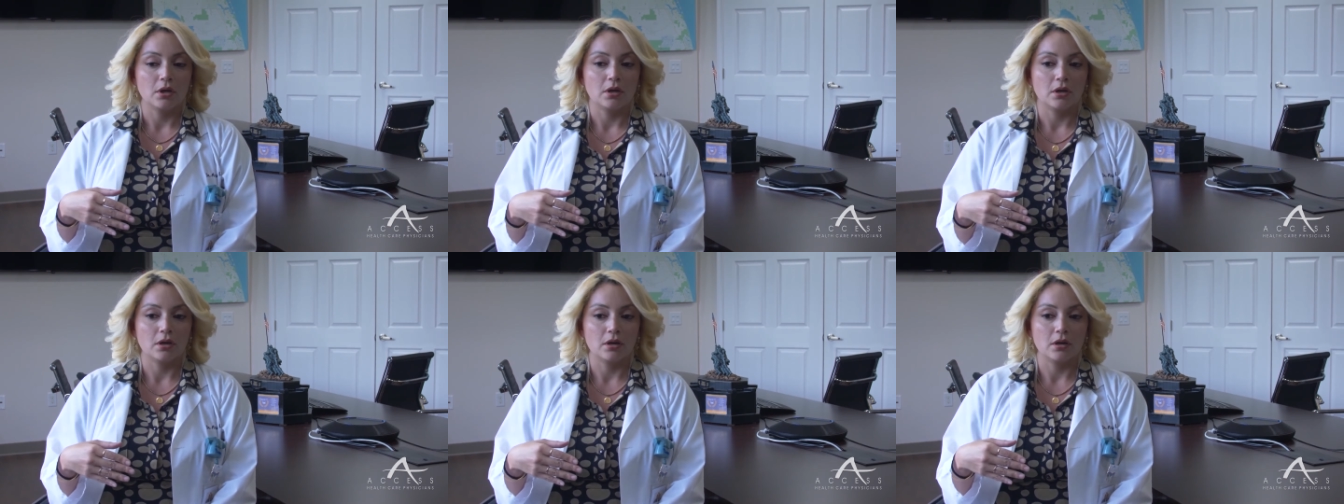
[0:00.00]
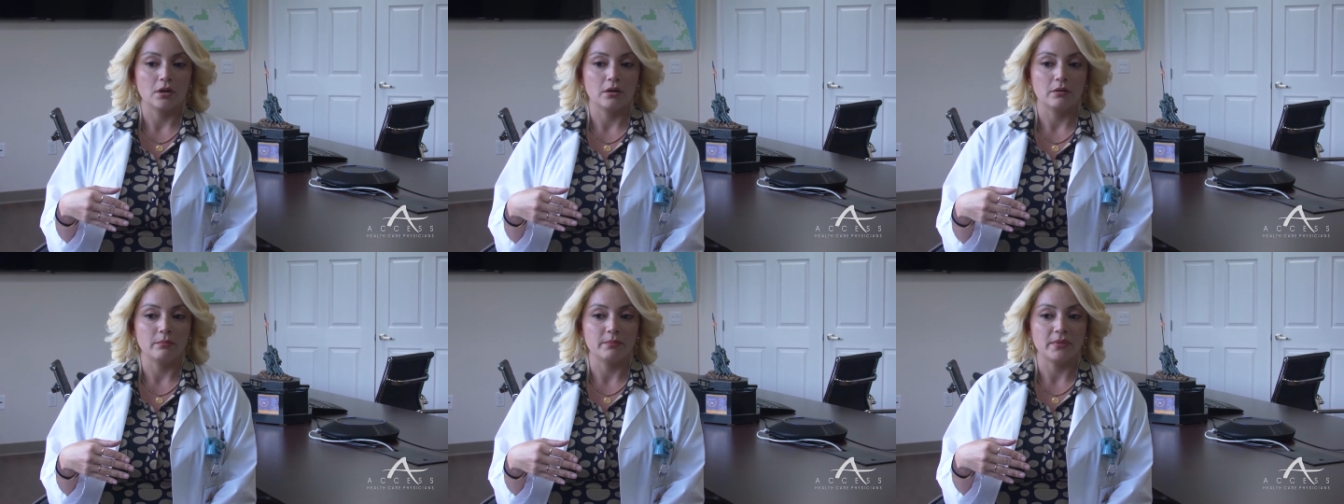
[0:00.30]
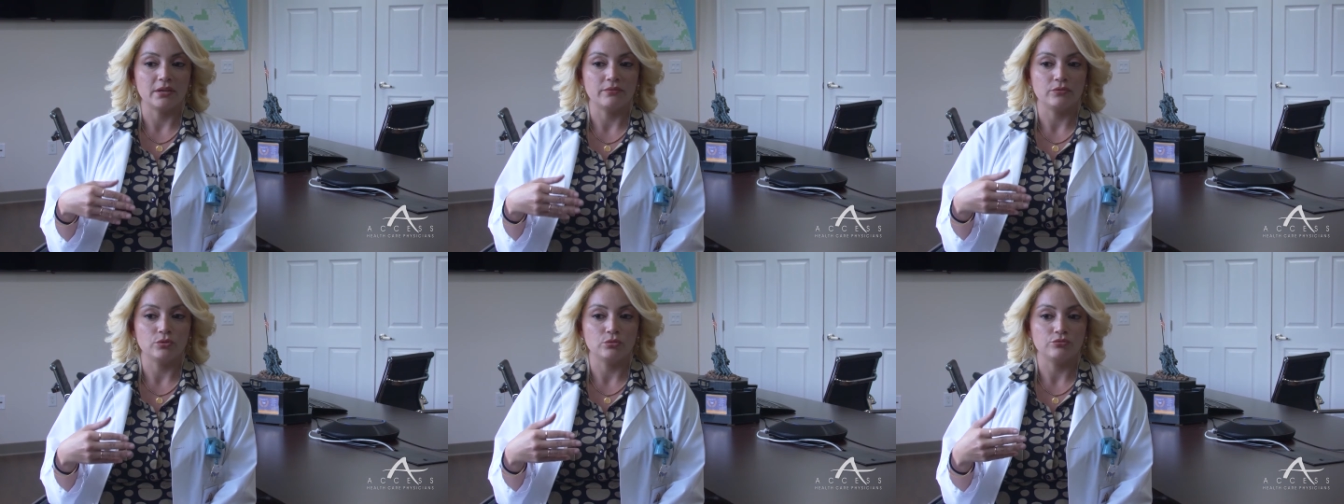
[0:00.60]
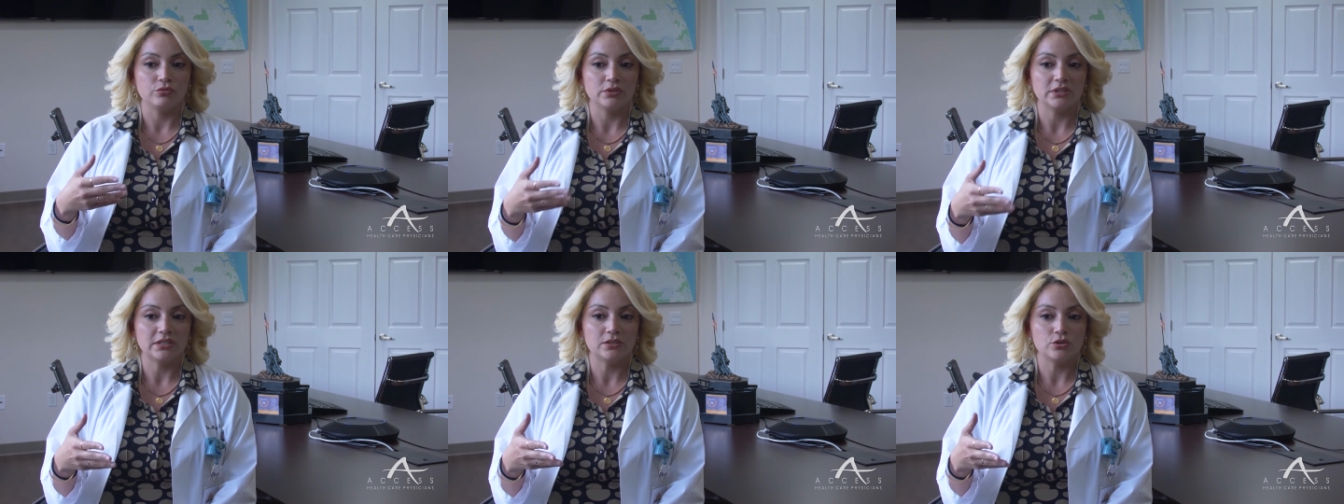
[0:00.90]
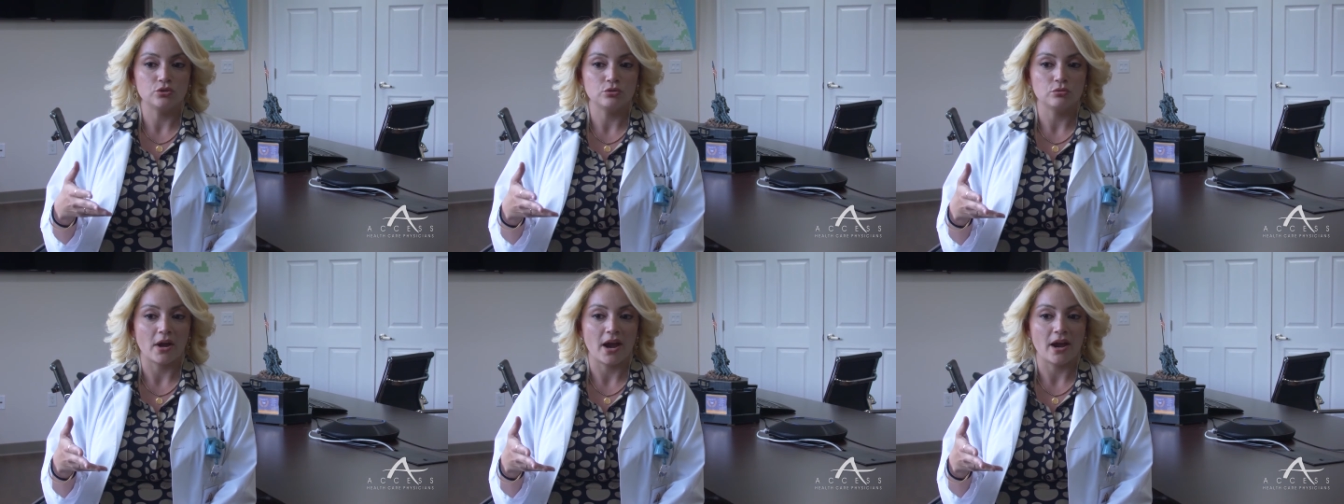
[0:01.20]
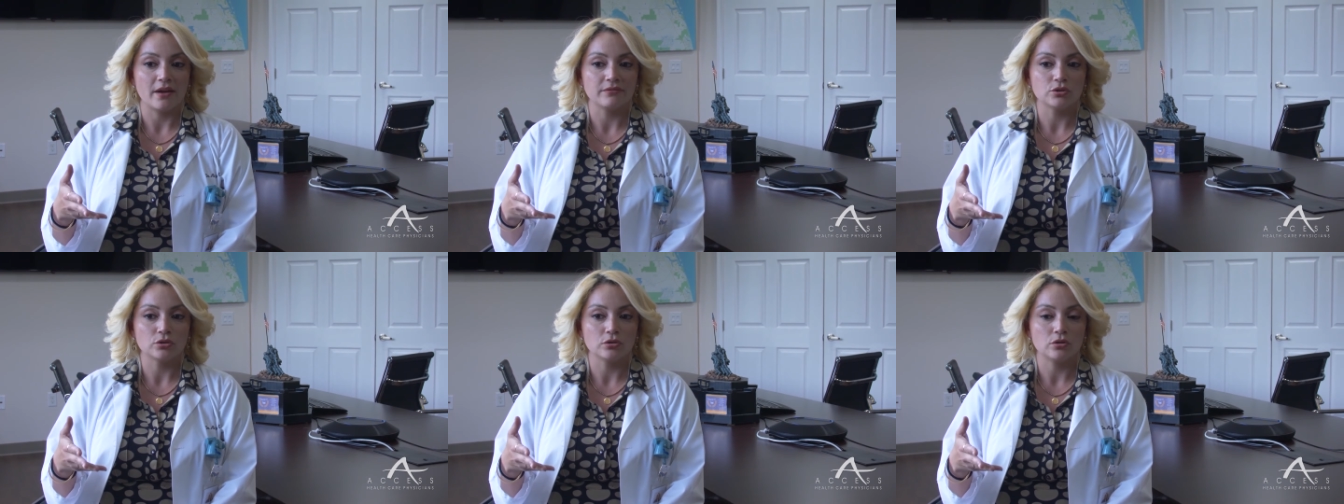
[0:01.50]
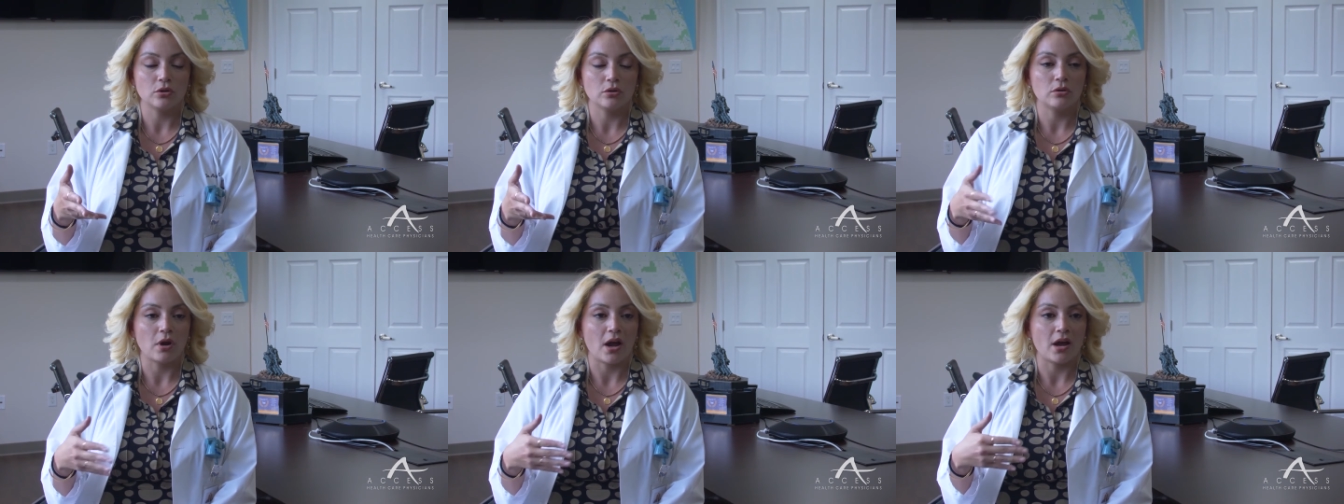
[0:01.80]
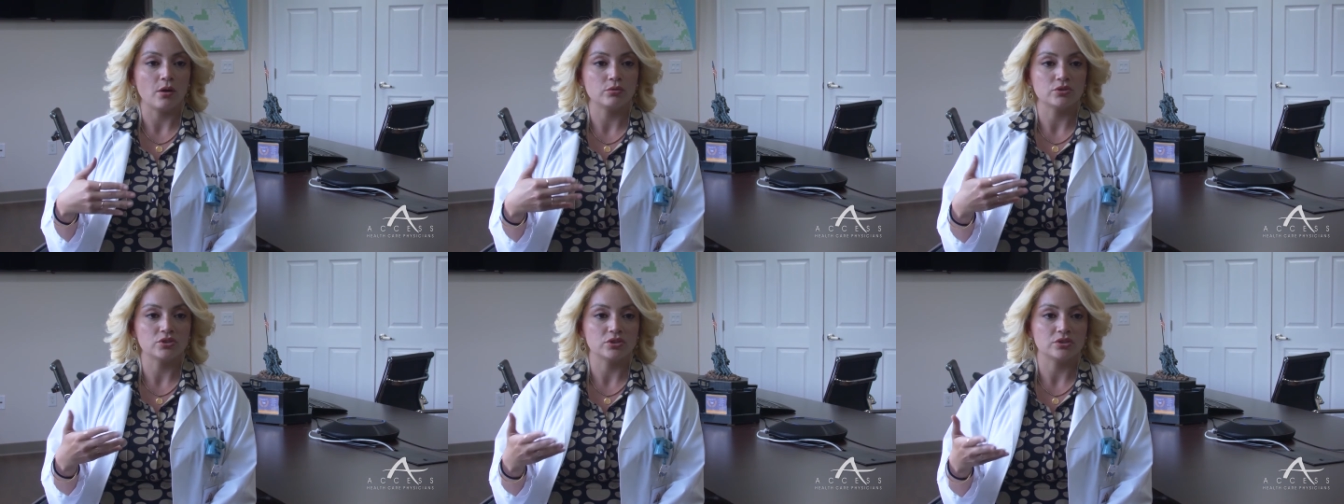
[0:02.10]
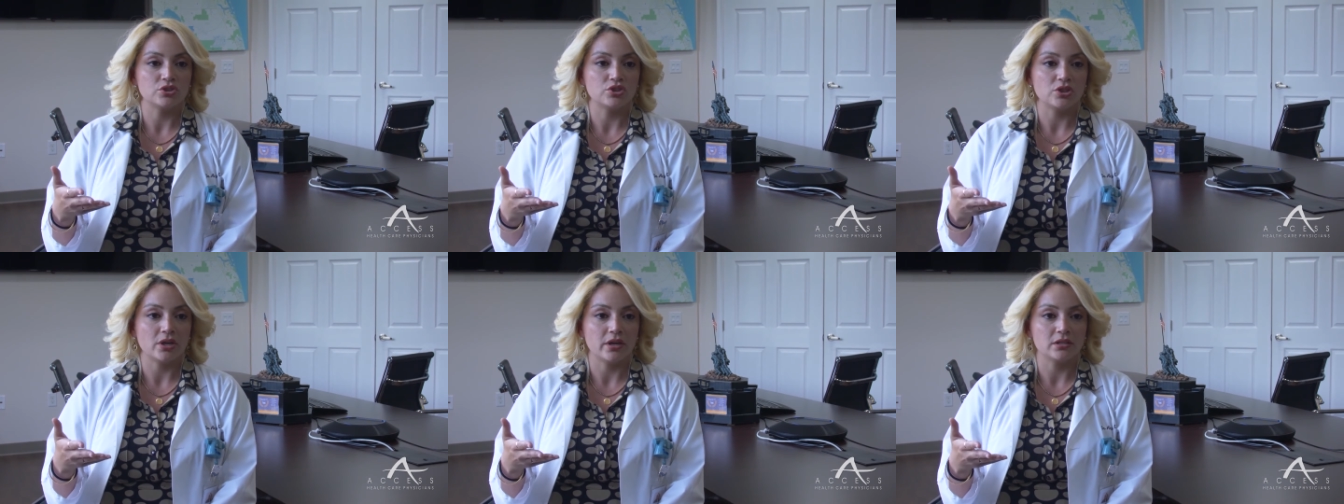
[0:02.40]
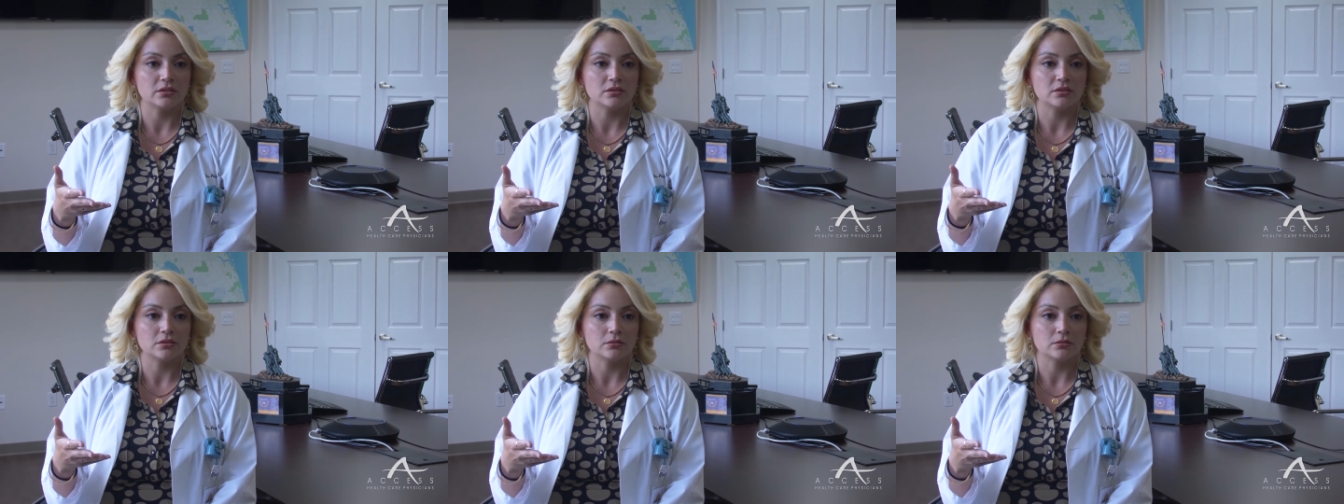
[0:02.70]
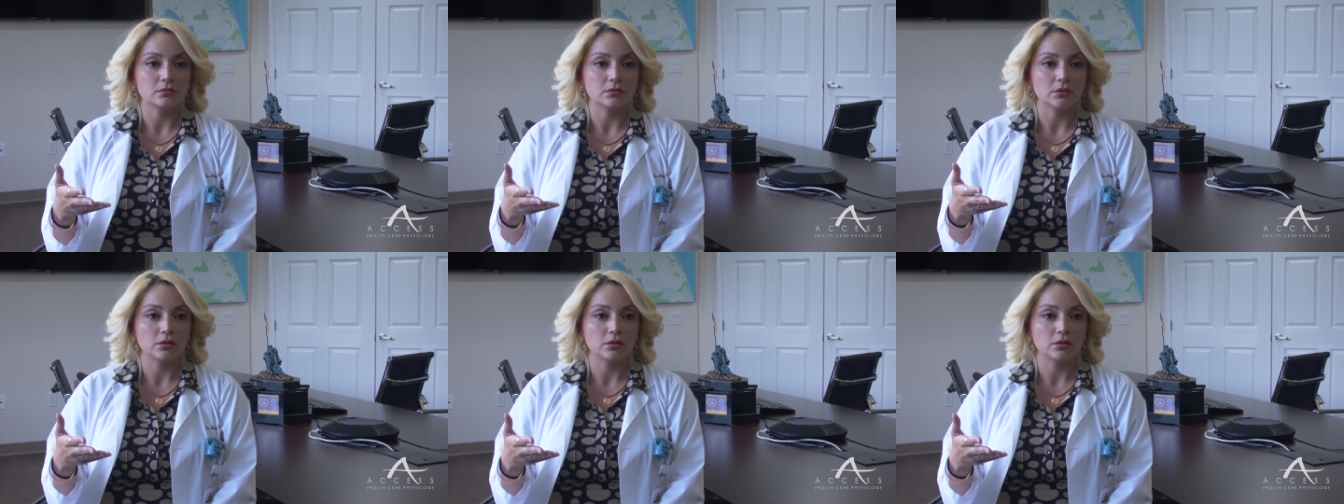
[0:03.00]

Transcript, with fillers: Um, if you really do have to go, I would suggest